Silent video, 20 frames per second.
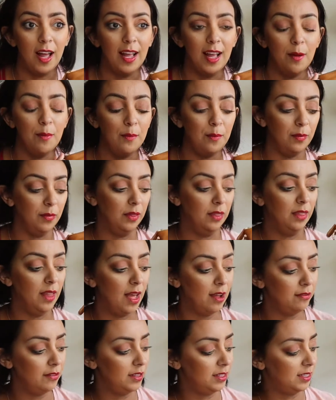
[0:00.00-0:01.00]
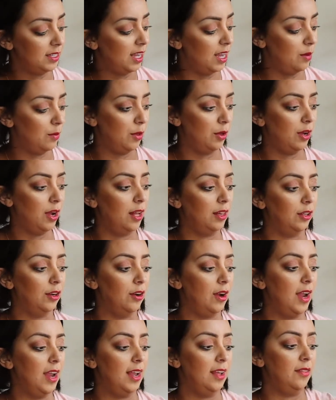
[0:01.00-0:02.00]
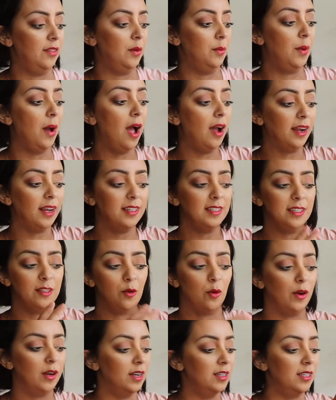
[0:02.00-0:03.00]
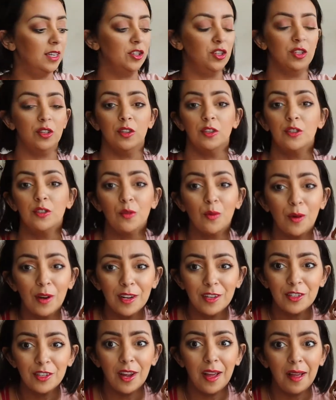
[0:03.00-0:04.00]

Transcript: I love this camel color and the pockets and the organization of storage.